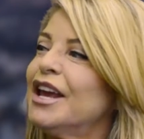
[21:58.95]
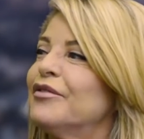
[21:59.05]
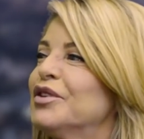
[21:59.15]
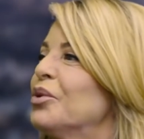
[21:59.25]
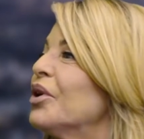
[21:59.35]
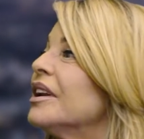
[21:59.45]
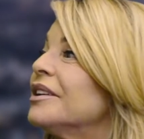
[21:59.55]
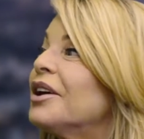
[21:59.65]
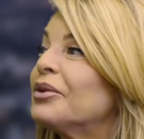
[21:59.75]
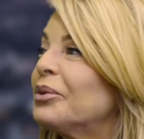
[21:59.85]
If you were in
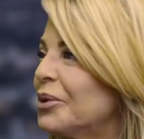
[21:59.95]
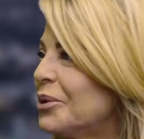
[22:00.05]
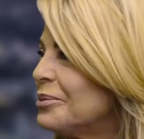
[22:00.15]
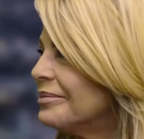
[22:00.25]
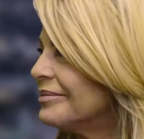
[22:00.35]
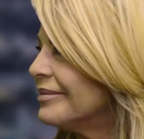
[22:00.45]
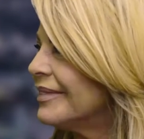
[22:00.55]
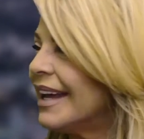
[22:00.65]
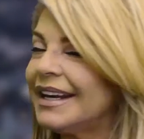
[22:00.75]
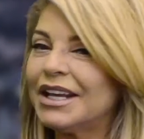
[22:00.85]
another room
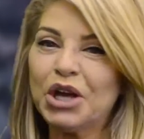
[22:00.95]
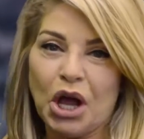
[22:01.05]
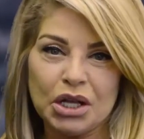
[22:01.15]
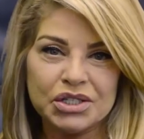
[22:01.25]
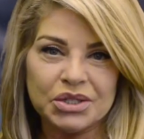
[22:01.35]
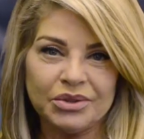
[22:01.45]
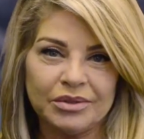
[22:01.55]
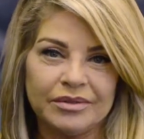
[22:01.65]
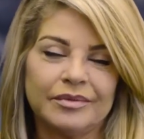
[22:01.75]
and He called you,